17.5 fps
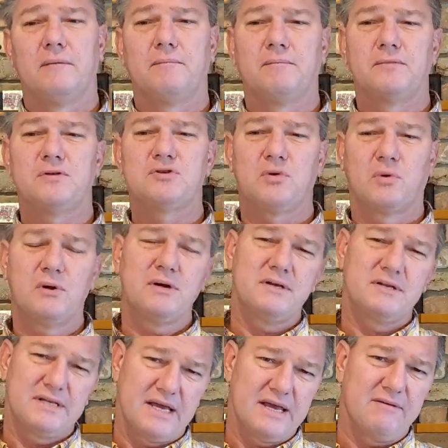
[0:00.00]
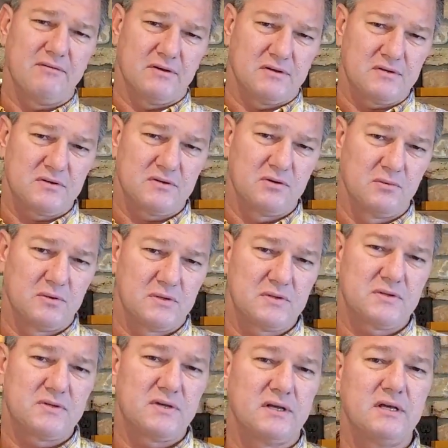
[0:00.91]
Jordan Davis, who
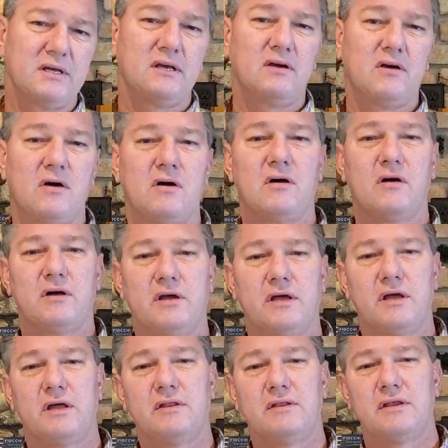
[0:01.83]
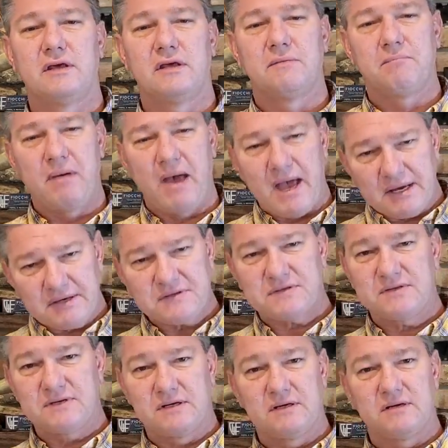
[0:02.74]
was sitting in the back
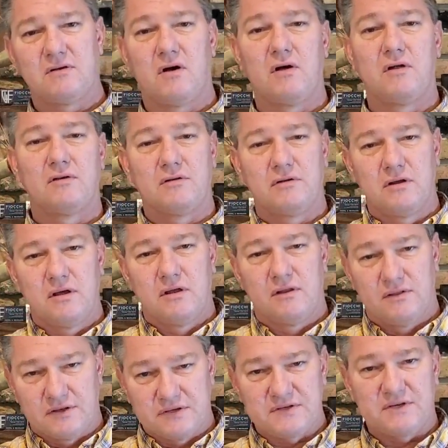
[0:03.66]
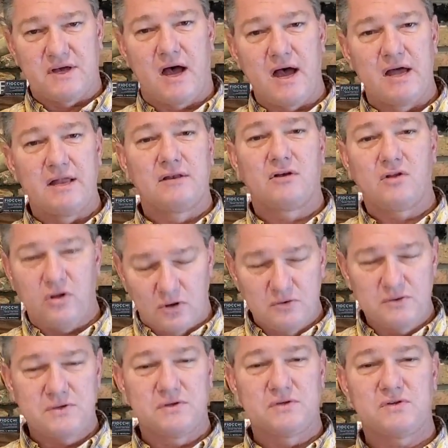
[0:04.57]
seat on the side
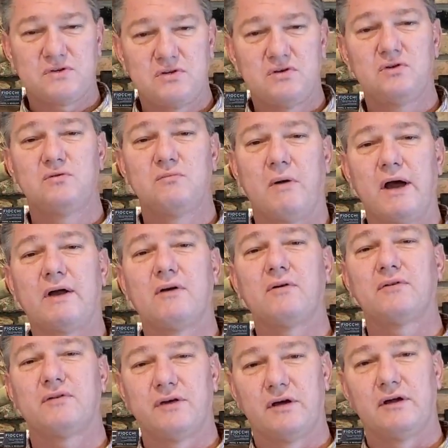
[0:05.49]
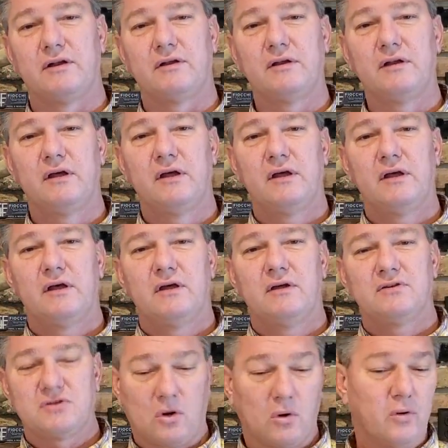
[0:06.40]
closest to Michael Dunn,
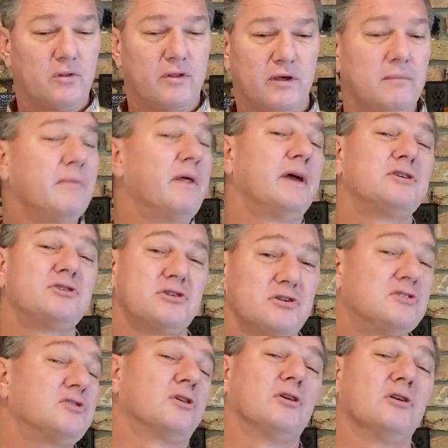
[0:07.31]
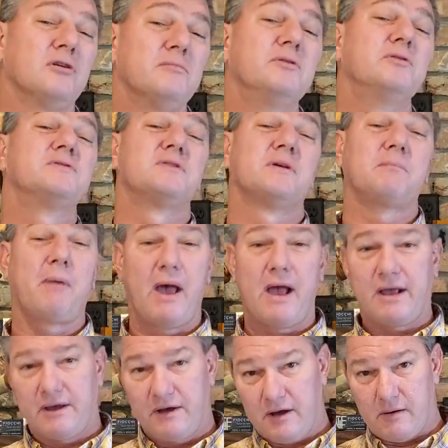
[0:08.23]
told them they should turn the music
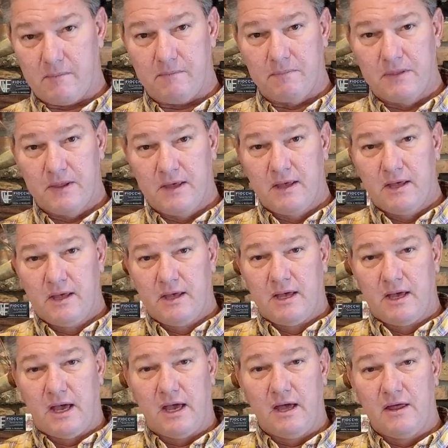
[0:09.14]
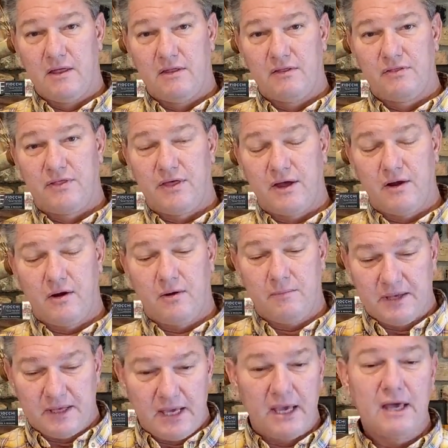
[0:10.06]
back up. And there
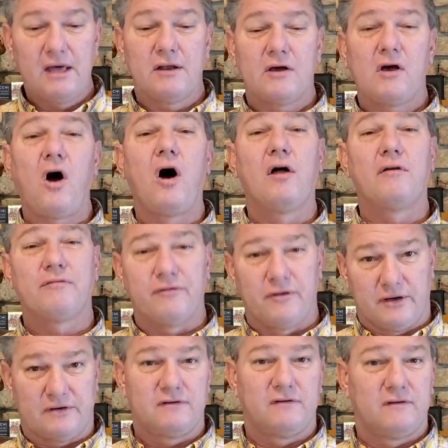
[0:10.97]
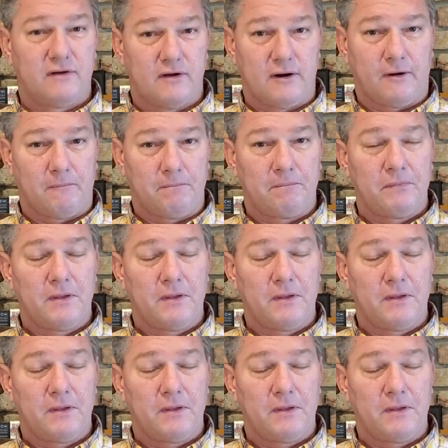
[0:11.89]
began a conflict there.